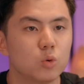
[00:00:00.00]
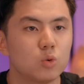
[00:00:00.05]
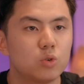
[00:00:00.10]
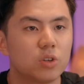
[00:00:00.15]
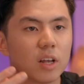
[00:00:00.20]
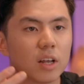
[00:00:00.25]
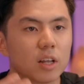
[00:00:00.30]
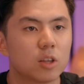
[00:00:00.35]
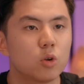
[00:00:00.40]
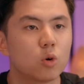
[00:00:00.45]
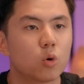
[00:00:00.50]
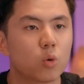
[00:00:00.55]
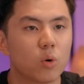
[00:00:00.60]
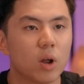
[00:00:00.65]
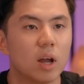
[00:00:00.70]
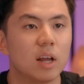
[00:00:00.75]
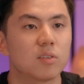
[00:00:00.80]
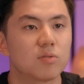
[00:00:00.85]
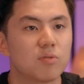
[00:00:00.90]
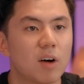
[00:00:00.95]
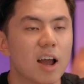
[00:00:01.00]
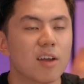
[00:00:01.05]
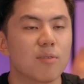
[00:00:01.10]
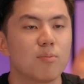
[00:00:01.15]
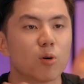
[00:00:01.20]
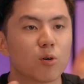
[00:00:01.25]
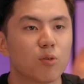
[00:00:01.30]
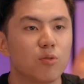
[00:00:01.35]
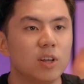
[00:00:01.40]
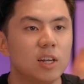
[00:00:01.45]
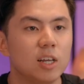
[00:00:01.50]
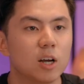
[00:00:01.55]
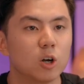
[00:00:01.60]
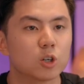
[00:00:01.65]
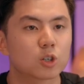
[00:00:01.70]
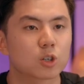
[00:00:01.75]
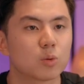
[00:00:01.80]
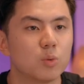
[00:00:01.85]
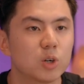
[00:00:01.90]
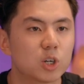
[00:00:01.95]
to create 5 more
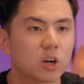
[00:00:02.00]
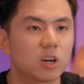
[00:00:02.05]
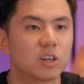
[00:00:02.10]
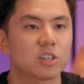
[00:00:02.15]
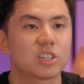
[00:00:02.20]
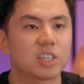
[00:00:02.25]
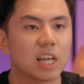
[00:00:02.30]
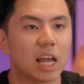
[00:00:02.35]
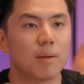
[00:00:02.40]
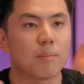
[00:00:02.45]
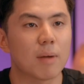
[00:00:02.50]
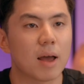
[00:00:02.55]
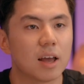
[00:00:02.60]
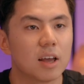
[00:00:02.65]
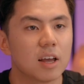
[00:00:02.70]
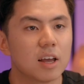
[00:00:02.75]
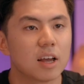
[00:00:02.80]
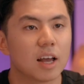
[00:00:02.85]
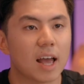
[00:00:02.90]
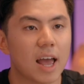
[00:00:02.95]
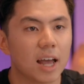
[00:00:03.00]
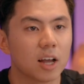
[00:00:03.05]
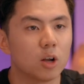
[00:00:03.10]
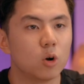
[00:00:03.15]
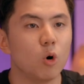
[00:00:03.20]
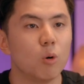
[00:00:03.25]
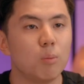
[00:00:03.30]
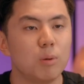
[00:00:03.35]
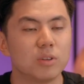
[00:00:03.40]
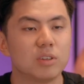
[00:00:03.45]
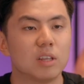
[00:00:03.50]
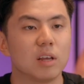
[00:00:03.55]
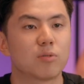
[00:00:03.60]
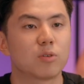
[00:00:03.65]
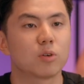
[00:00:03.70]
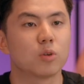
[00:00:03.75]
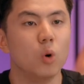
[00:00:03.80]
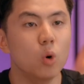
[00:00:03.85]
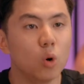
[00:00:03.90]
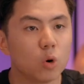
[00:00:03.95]
videos which are the same angle but
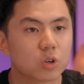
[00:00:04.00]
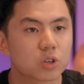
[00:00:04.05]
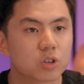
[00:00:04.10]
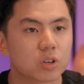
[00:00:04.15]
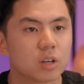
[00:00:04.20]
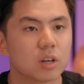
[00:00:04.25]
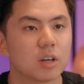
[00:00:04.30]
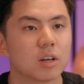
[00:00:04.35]
different hooks.